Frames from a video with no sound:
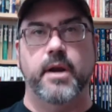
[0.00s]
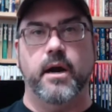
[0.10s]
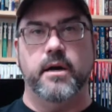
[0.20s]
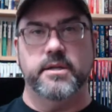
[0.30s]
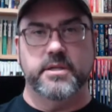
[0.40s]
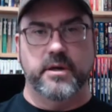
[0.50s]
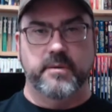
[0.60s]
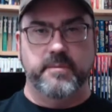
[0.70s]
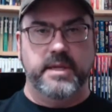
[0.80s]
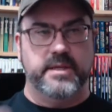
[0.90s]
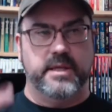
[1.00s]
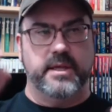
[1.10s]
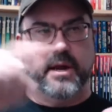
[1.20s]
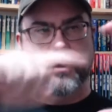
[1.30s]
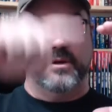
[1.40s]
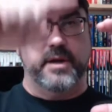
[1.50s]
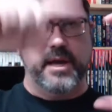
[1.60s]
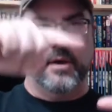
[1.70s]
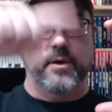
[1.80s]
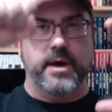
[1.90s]
also means that the character can't
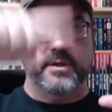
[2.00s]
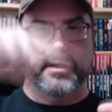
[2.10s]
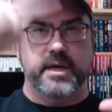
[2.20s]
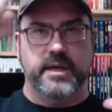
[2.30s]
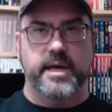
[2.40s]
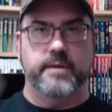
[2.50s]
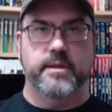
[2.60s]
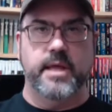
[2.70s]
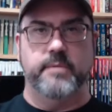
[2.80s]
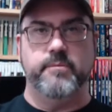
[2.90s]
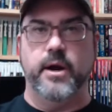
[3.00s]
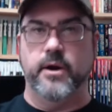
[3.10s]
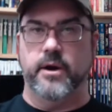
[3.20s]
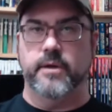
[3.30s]
go outside that barrier,